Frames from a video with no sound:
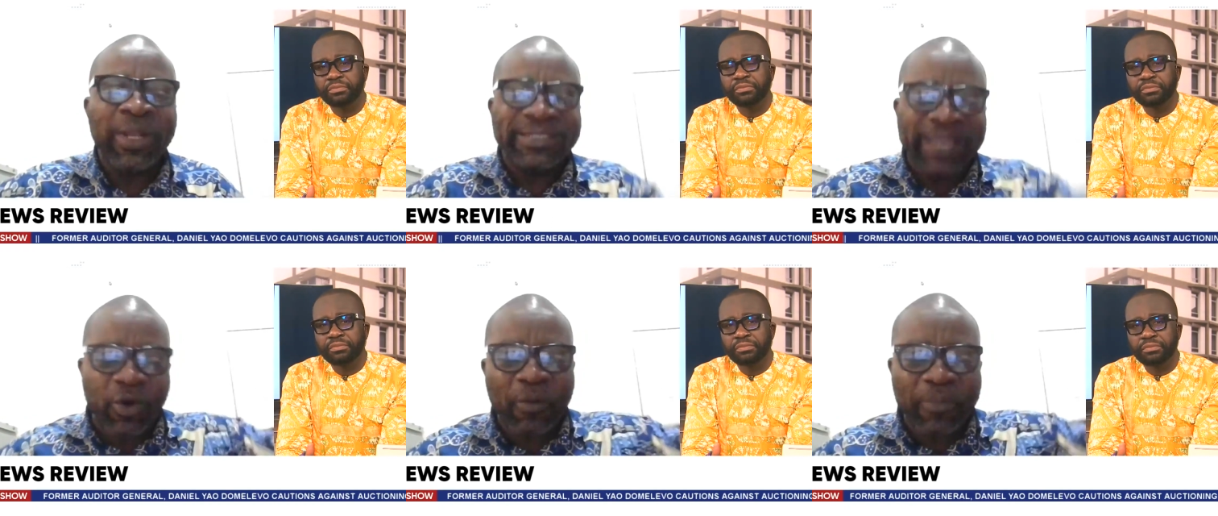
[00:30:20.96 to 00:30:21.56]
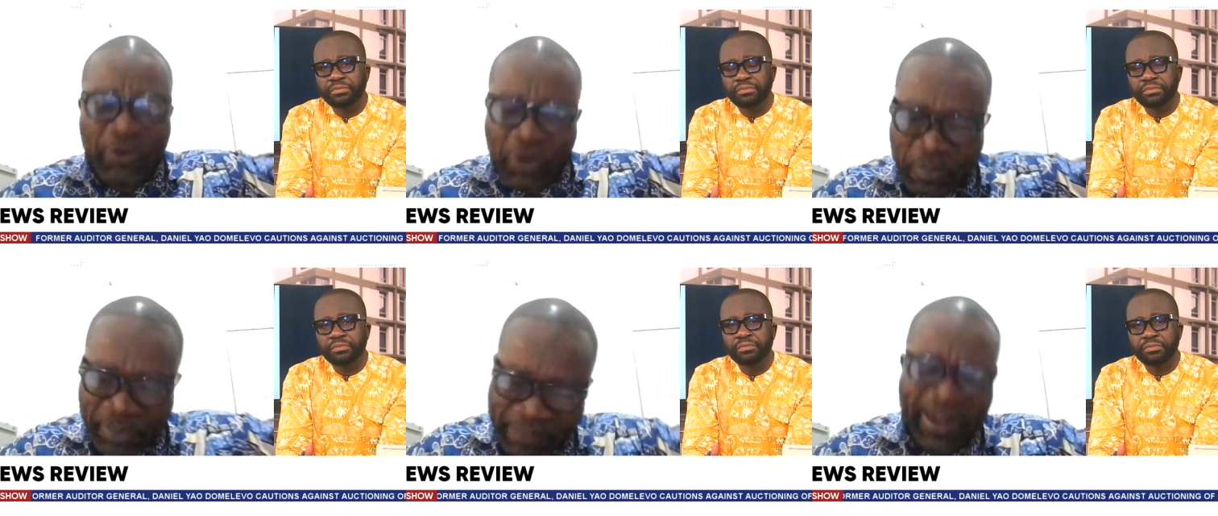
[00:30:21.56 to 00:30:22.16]
Speaker 1: tell government don't
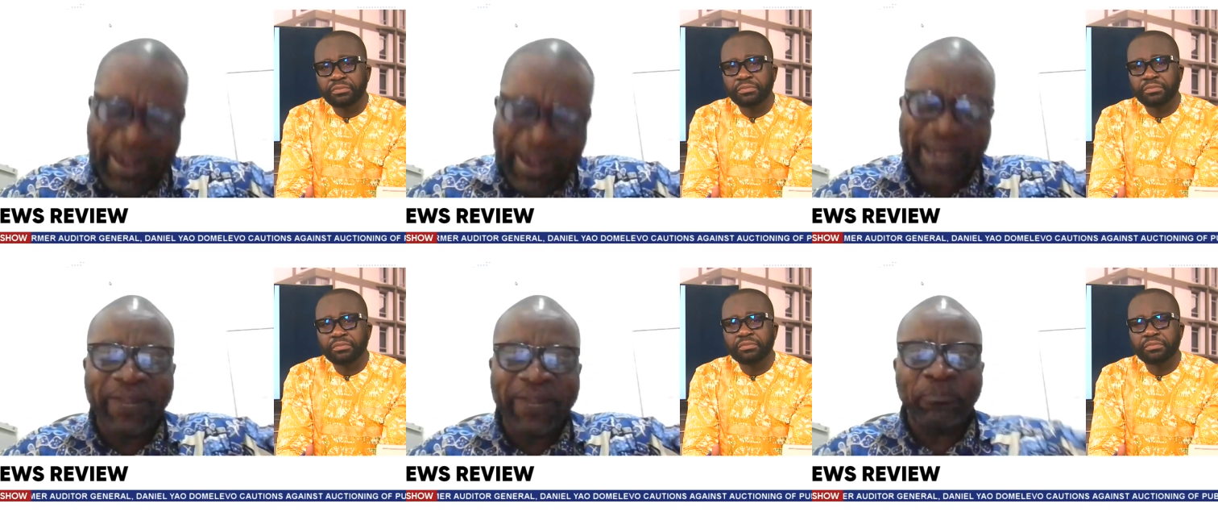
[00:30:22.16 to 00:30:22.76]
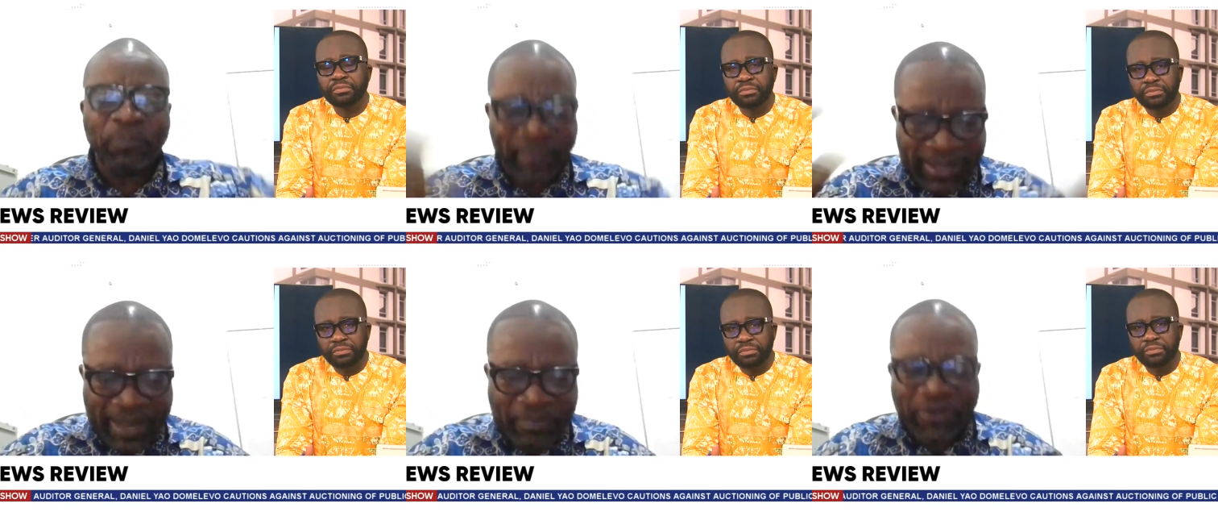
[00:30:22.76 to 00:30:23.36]
bring money, let
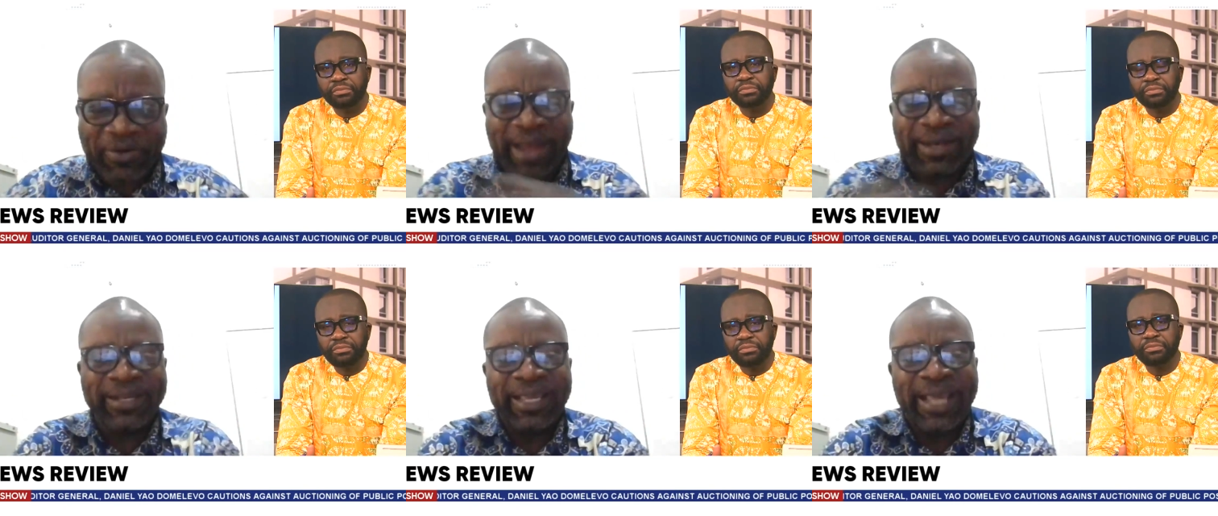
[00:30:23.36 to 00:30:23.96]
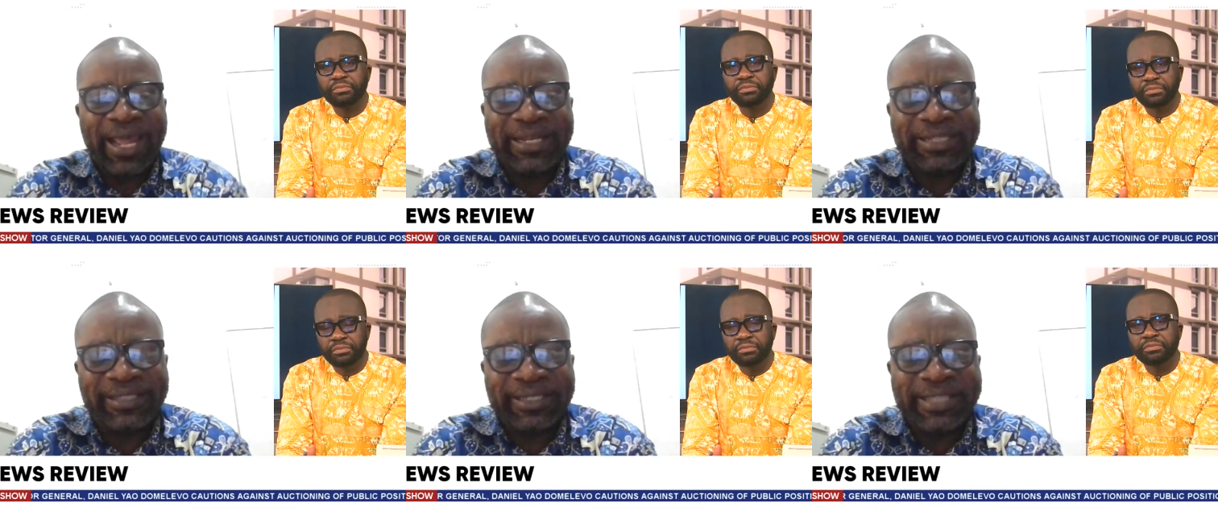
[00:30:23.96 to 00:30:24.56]
me run uh, these
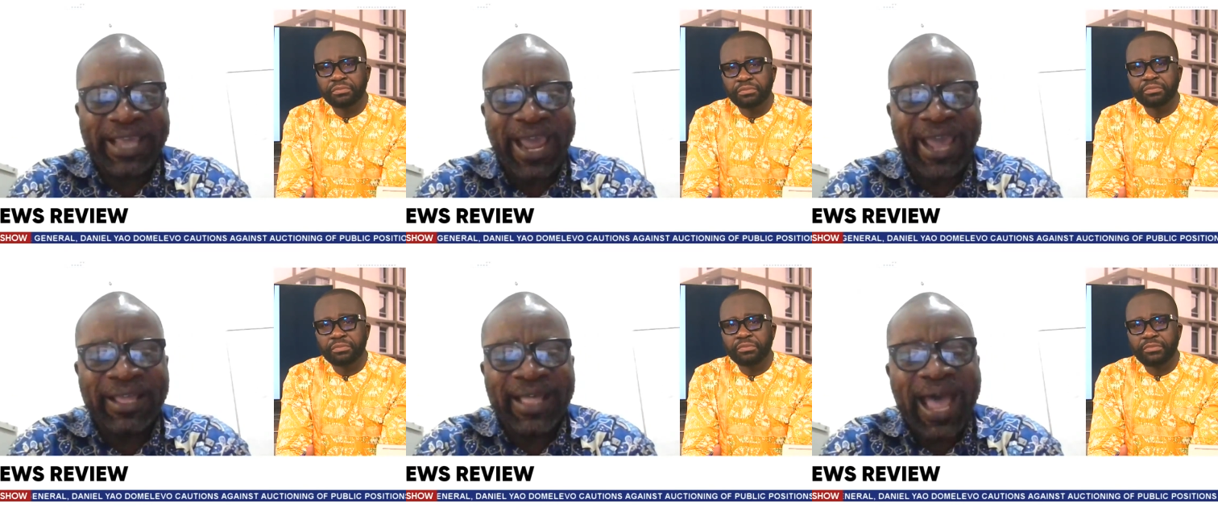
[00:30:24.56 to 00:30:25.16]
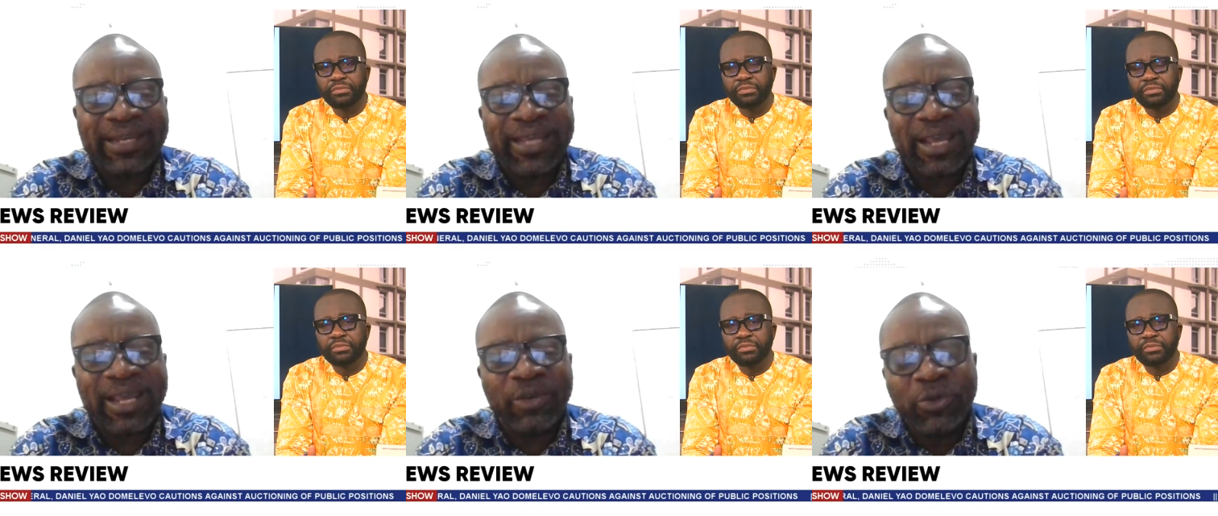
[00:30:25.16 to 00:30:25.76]
things here, and then
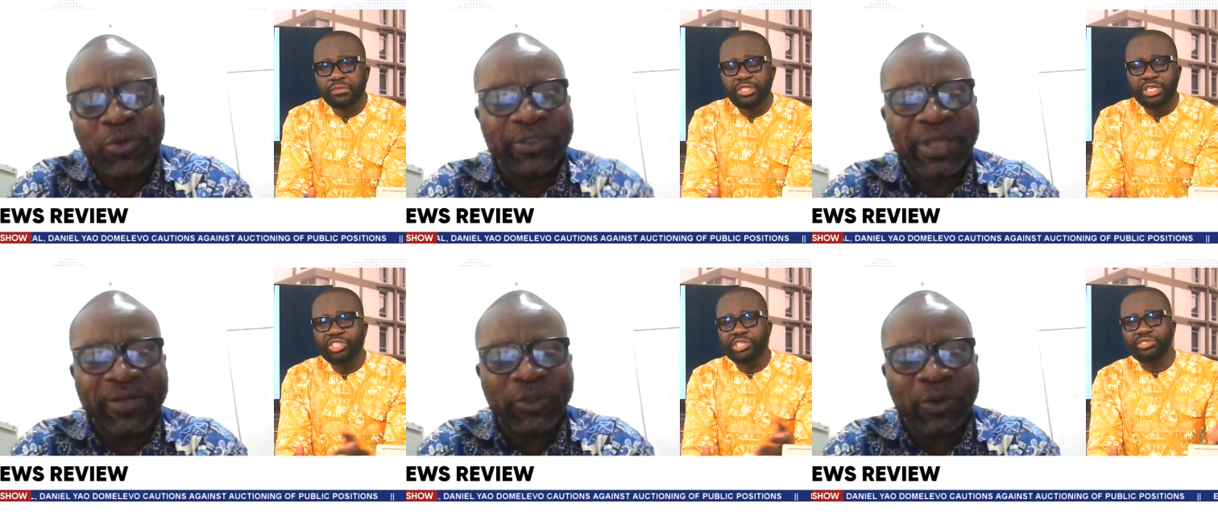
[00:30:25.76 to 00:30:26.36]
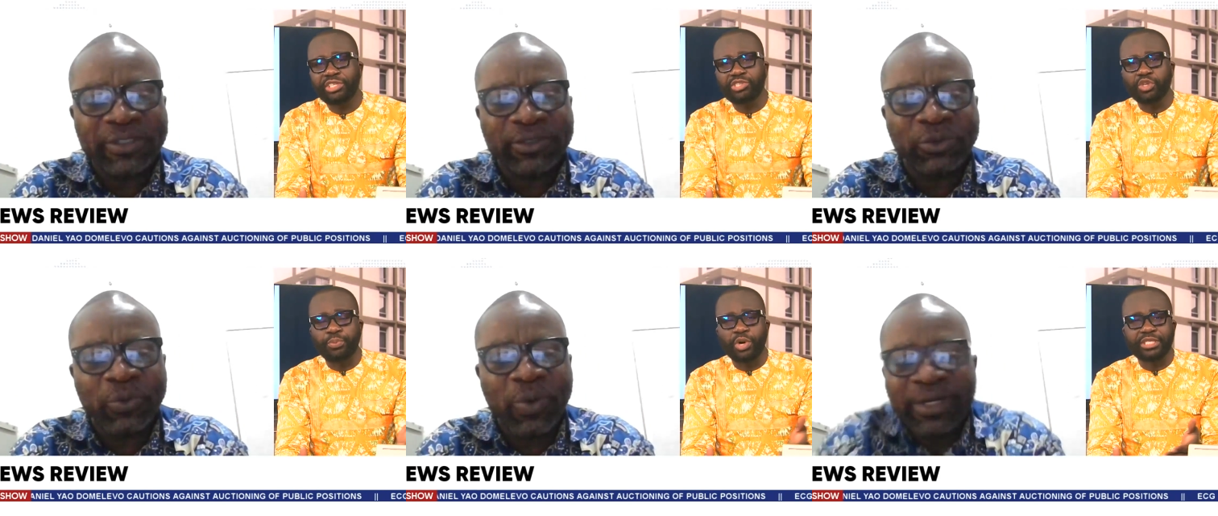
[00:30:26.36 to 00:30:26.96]
use their resources. Just, just, just
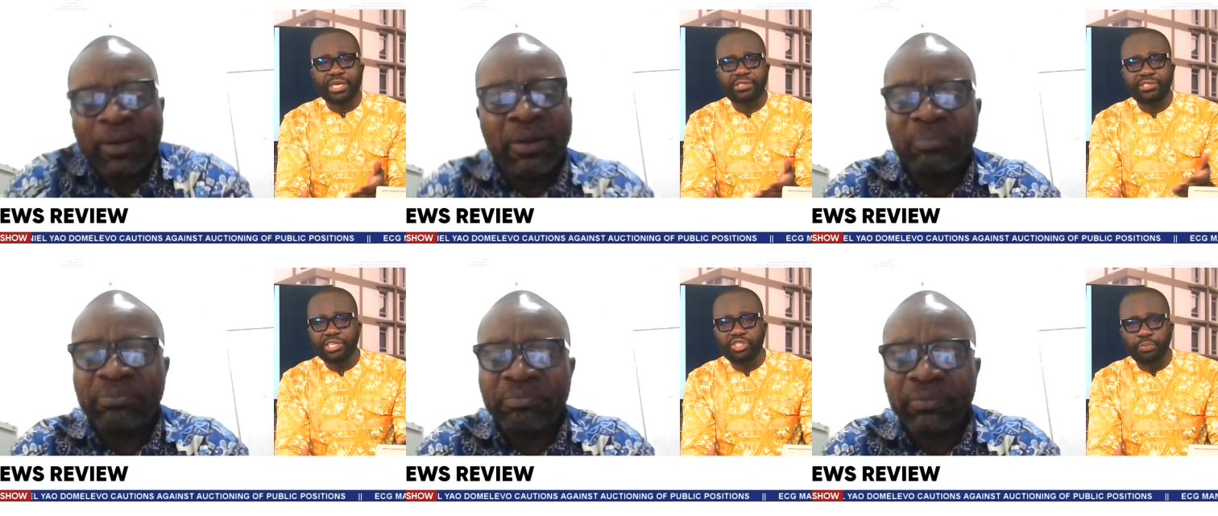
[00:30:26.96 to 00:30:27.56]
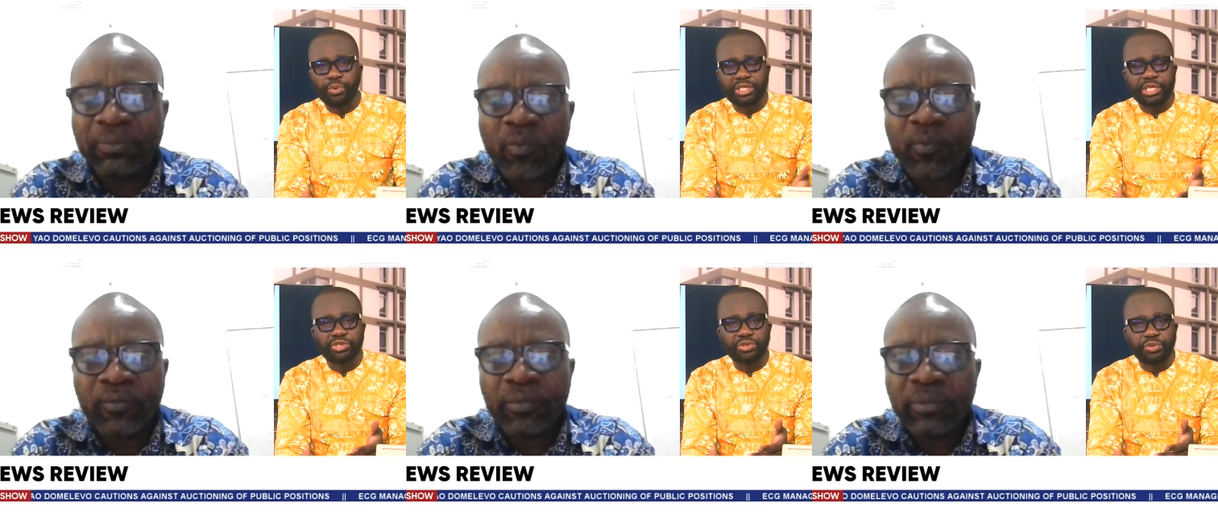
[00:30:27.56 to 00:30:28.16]
support
Speaker 2: us. Just support us
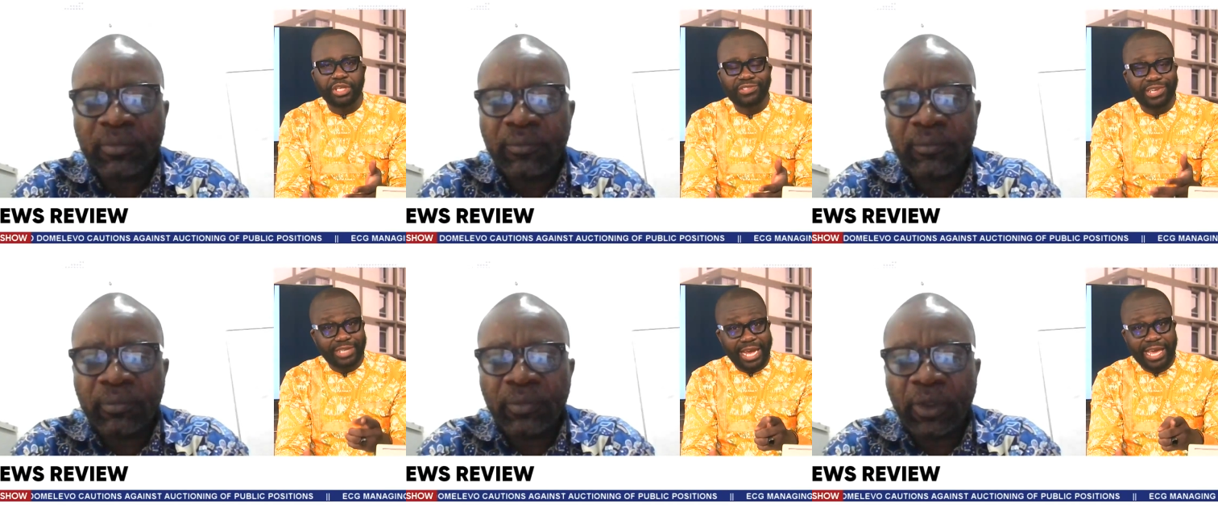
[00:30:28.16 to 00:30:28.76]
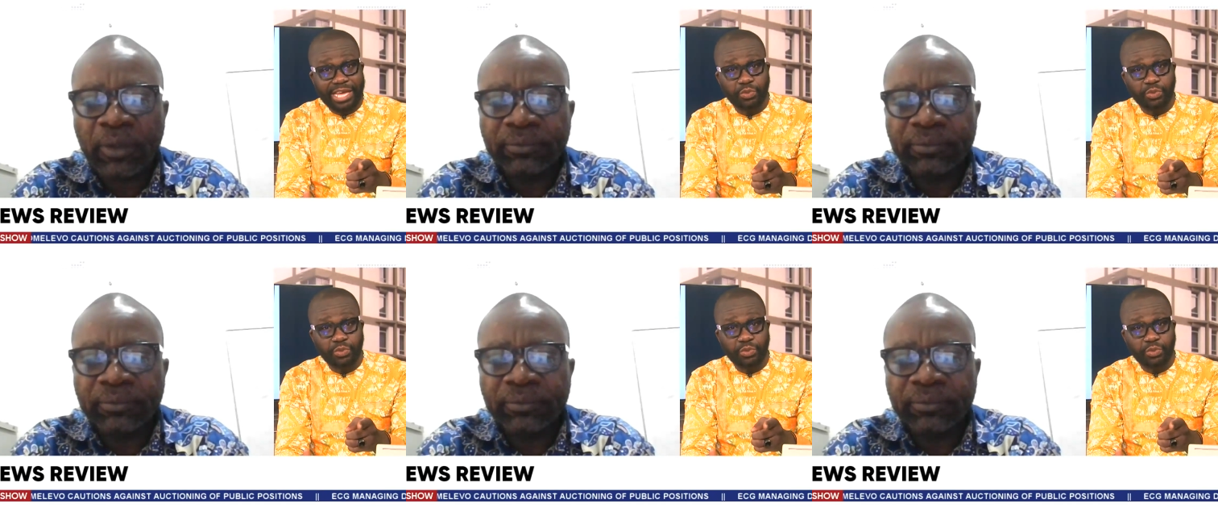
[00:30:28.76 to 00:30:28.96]
to do these things. And guess